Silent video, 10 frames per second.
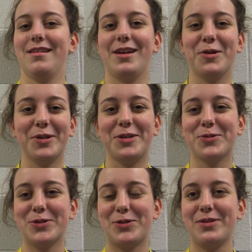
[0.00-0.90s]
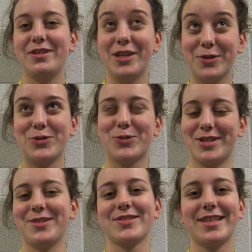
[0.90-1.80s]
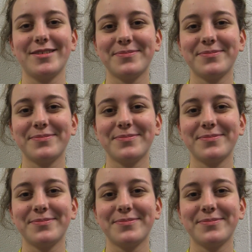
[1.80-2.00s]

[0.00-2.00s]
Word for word: but I only know, know Twardowski.